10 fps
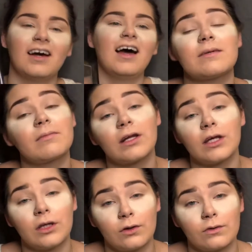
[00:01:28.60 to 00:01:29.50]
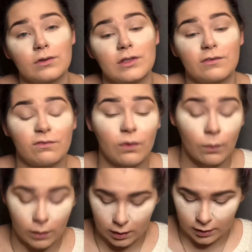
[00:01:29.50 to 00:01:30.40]
I'm going to use
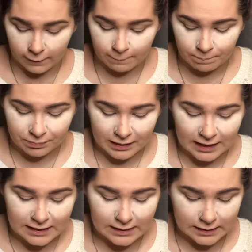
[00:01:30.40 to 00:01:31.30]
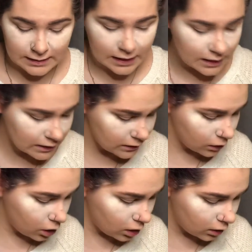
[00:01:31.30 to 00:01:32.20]
for today's
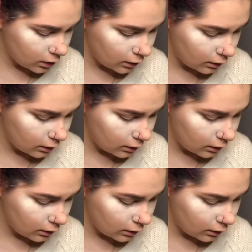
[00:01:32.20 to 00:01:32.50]
look.